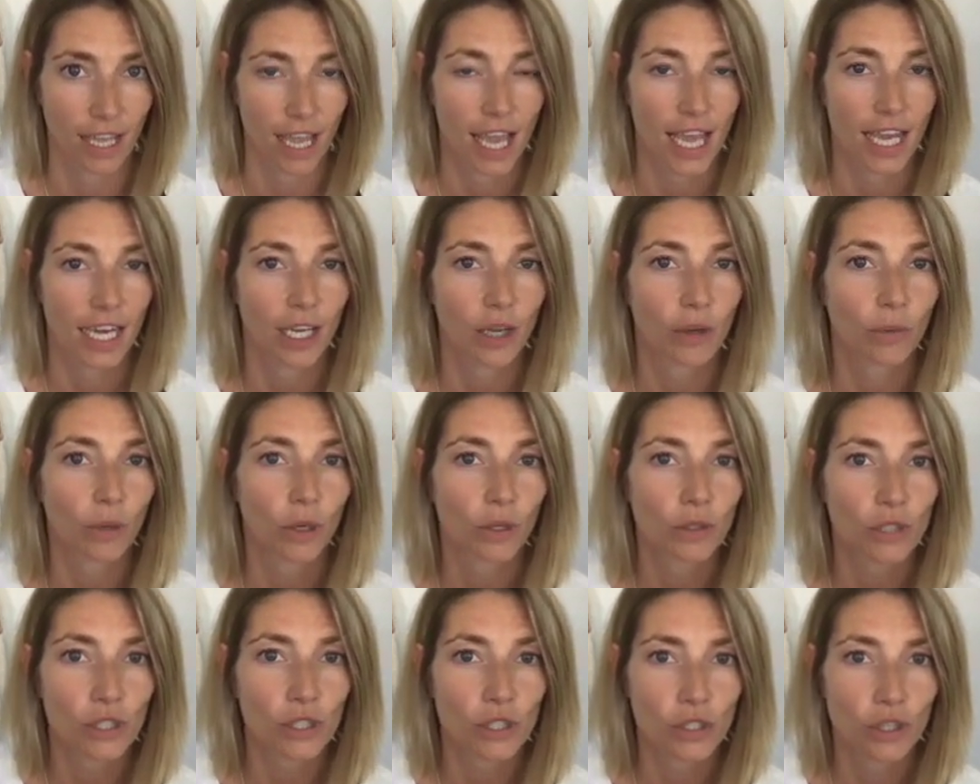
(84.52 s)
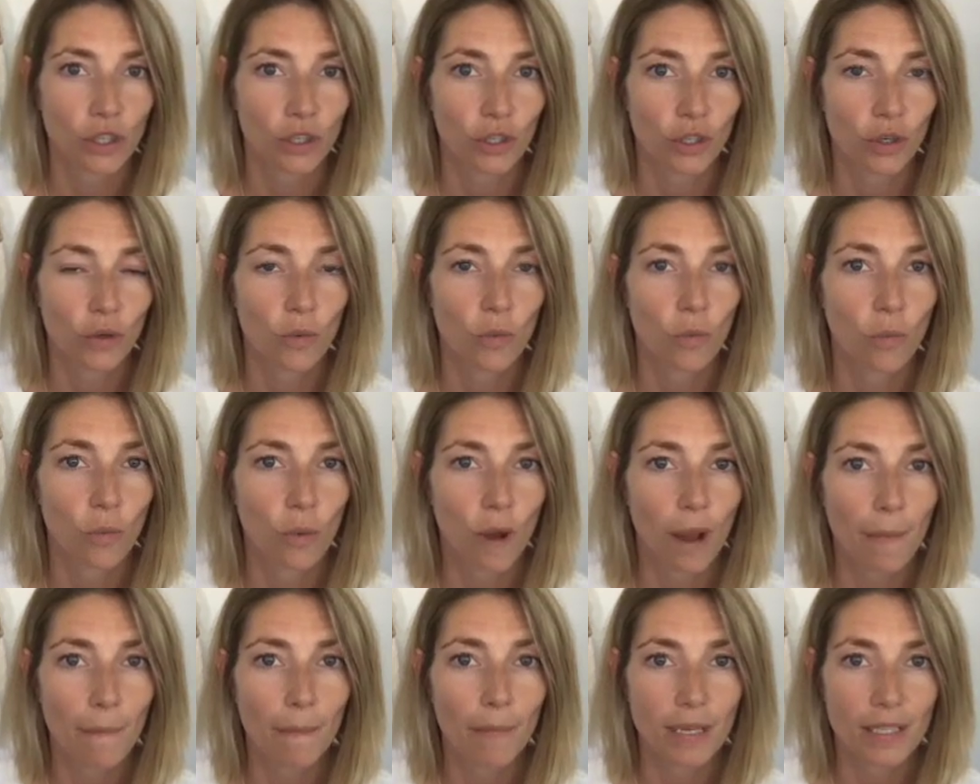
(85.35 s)
Now I'm going to show you
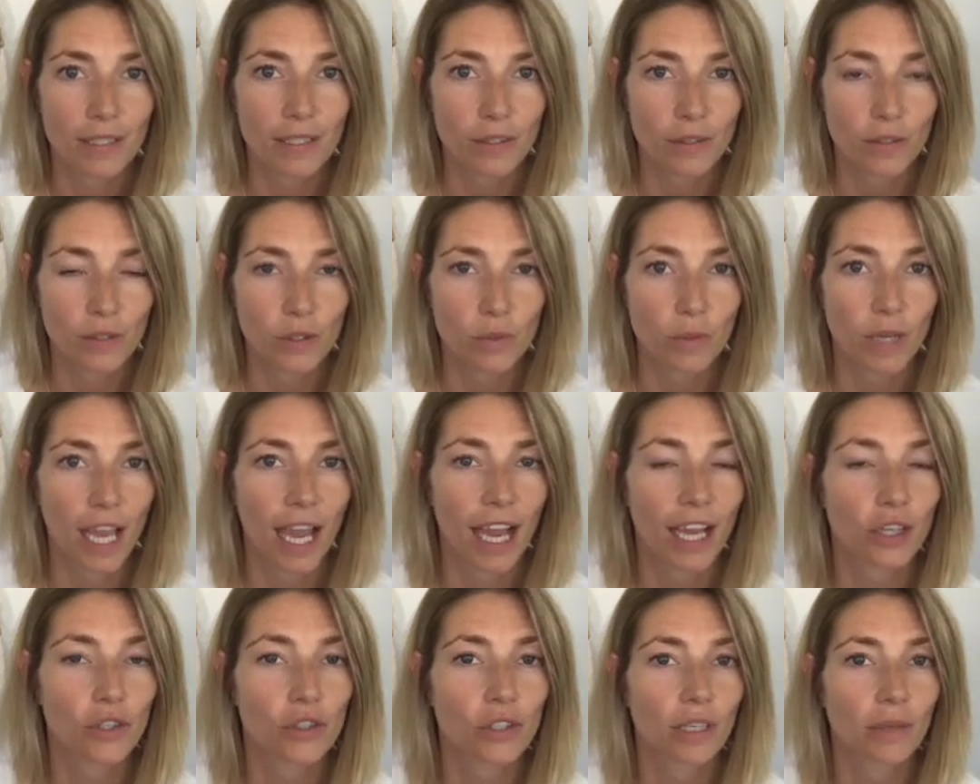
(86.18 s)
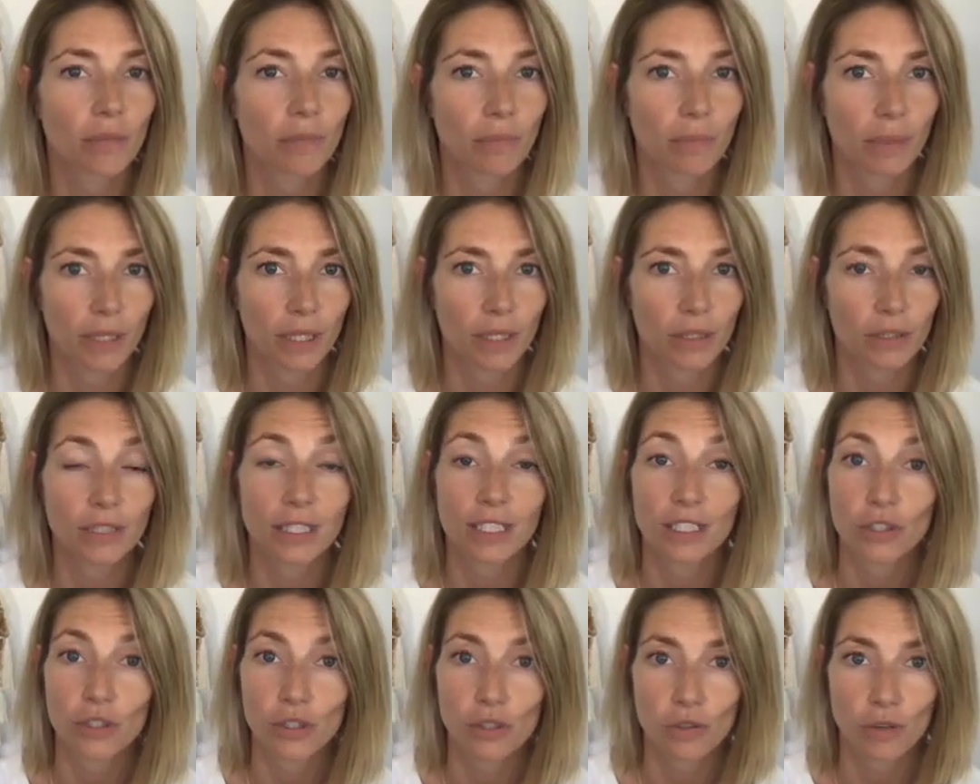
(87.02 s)
what muscles we actually build and
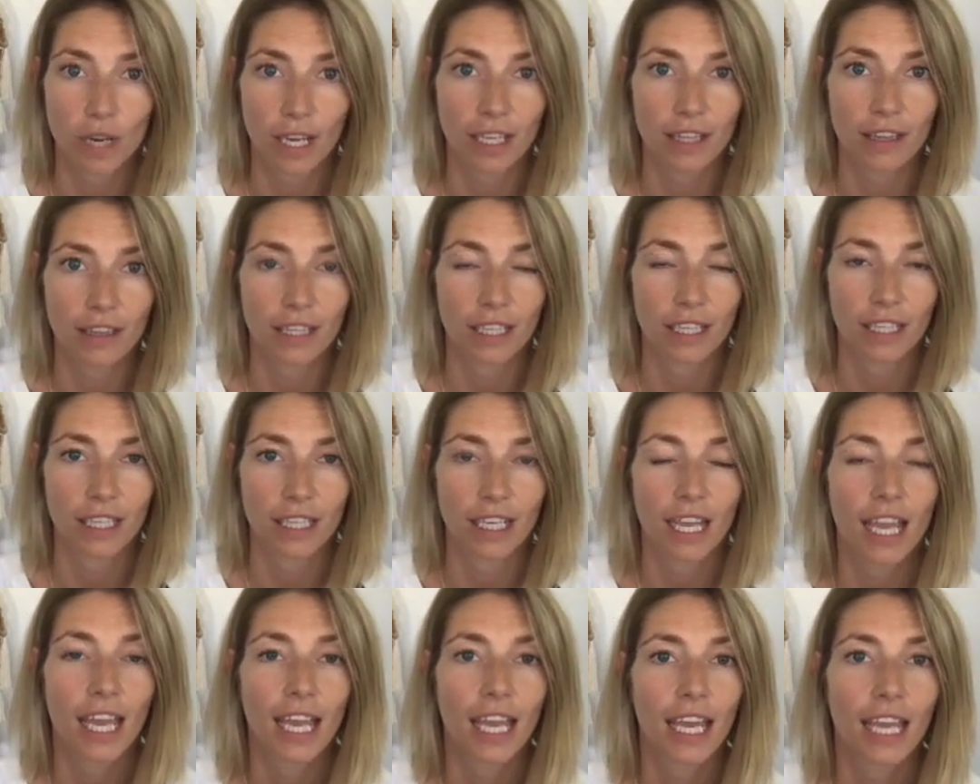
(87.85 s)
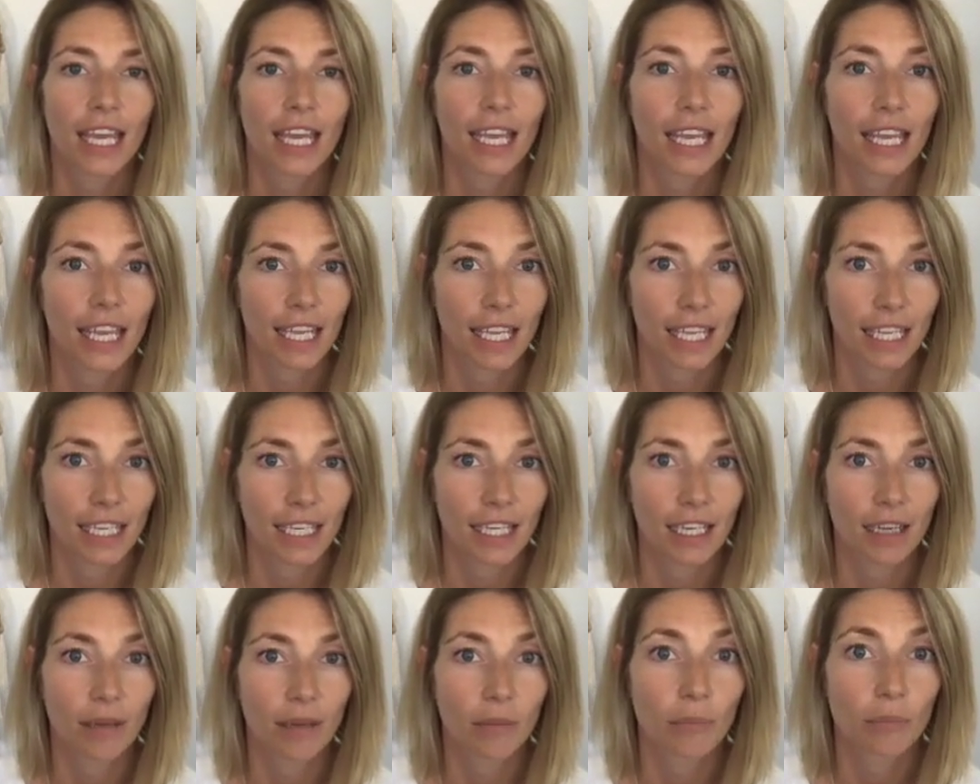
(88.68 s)
strengthen in
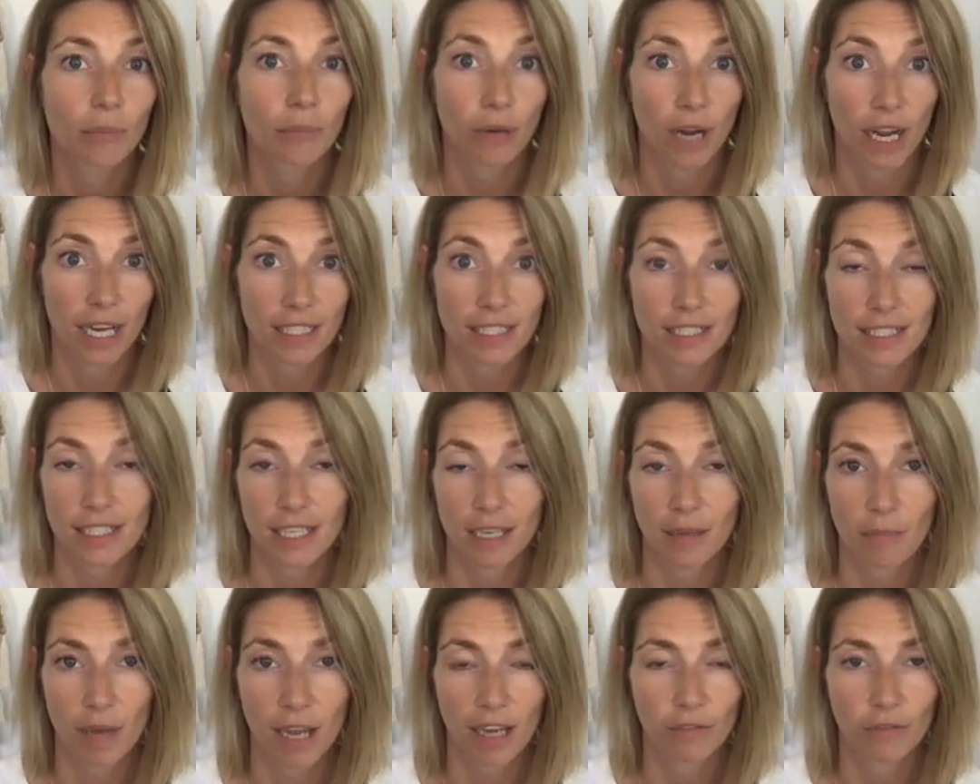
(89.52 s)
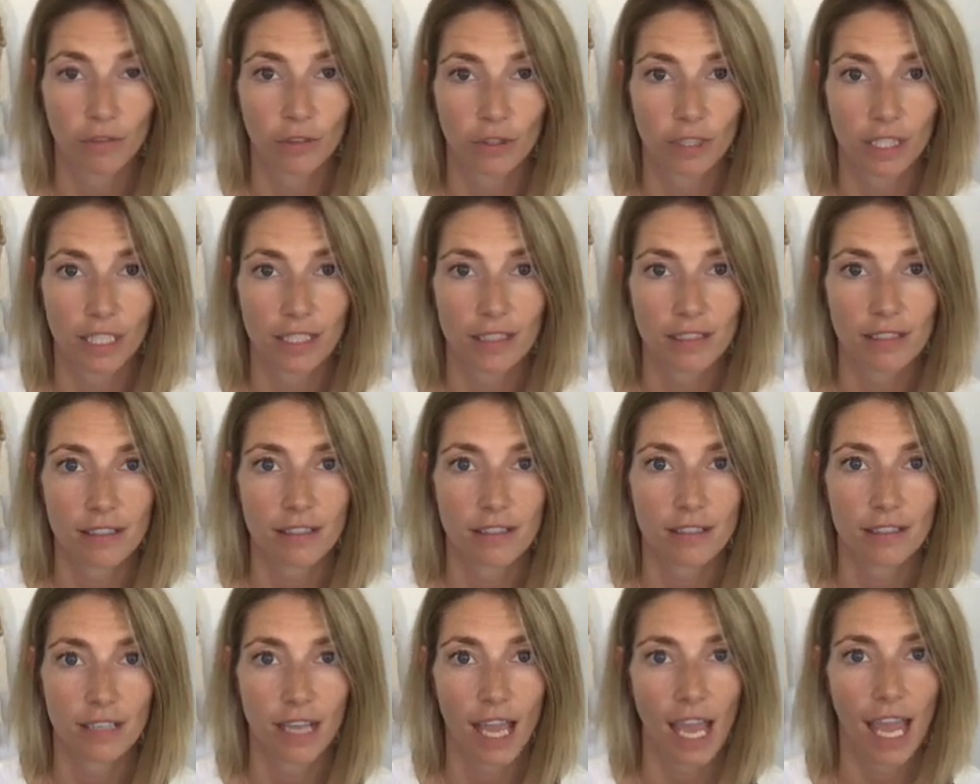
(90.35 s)
practicing mindfulness.
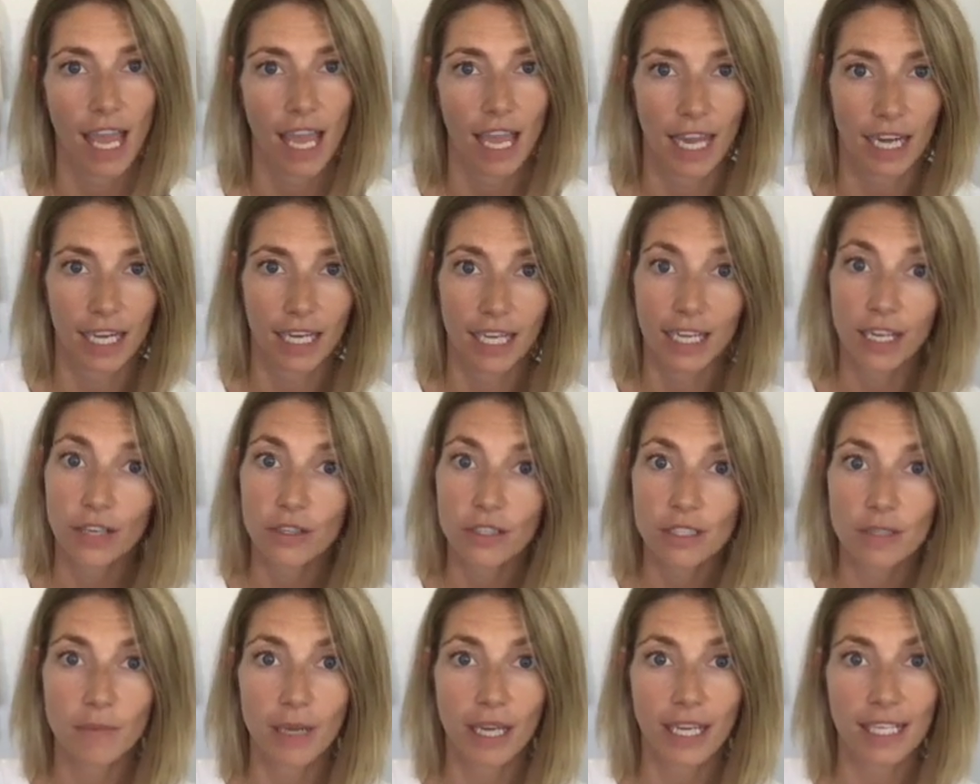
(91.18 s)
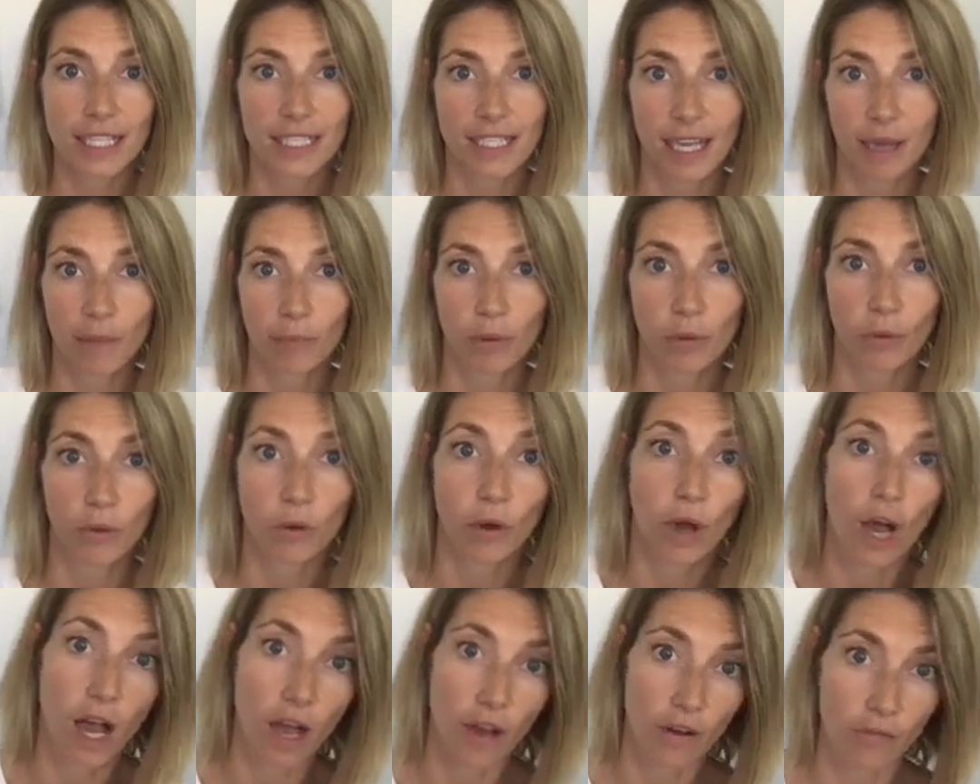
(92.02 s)
And here's my example
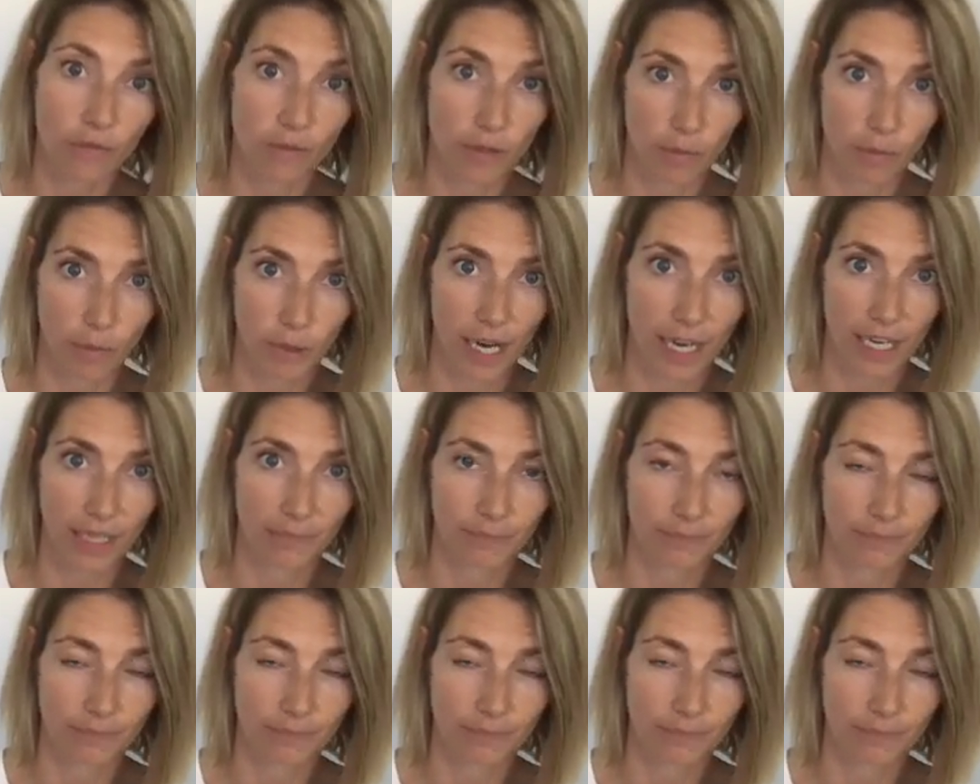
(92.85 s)
of the brain.